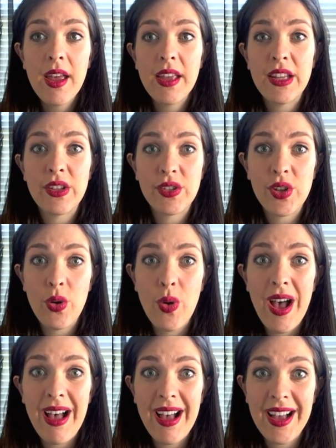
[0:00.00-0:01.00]
and so
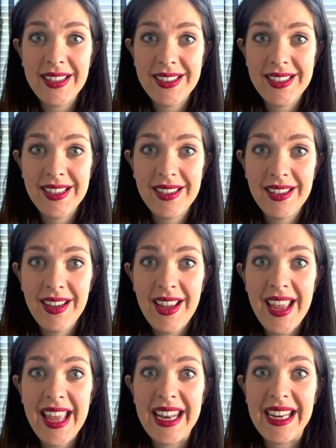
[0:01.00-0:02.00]
hot and